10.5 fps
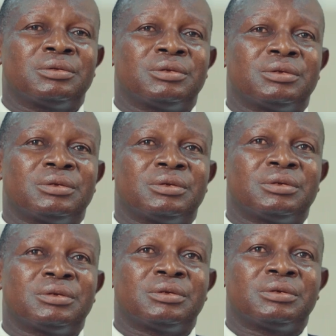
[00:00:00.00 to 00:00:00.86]

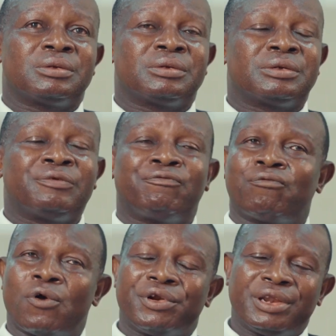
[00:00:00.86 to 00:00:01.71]
The
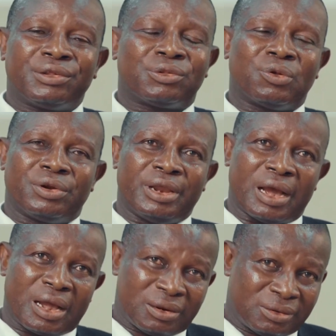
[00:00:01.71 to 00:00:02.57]
funding is not
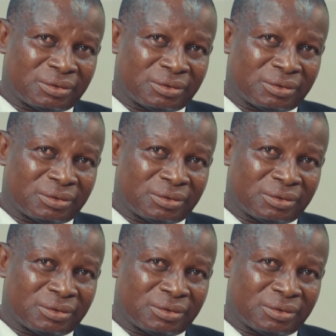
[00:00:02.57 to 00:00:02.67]
there.